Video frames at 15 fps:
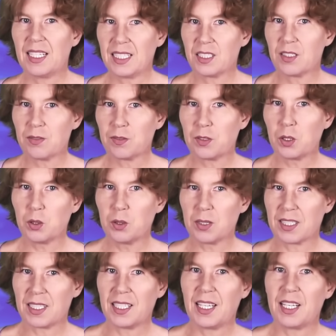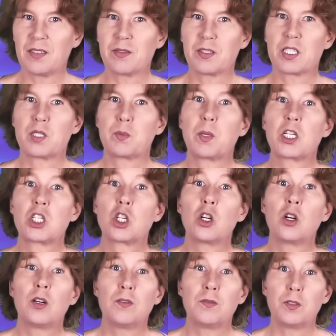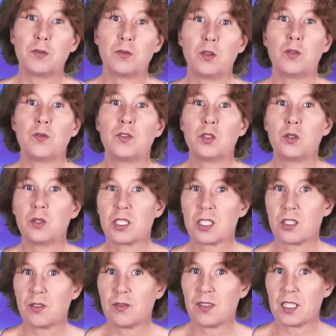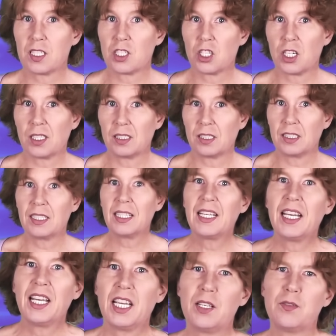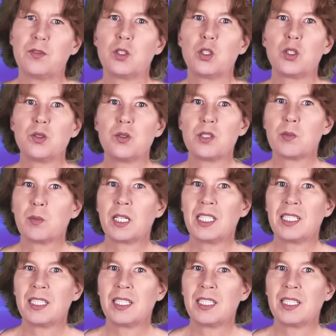And of course, I have a special offer for viewers of this channel. If you use my